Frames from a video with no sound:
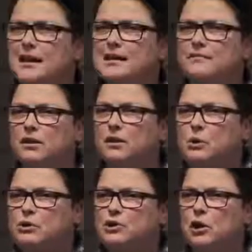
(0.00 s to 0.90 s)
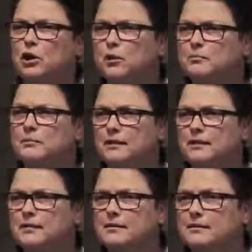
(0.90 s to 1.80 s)
kind of a loose term,
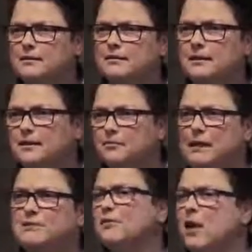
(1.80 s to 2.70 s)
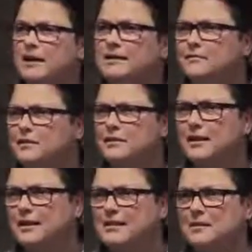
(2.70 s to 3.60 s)
but you know, means a lot of different
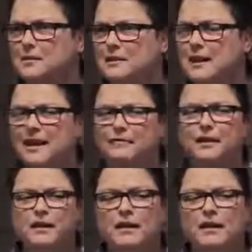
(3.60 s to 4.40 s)
things. I mean, they have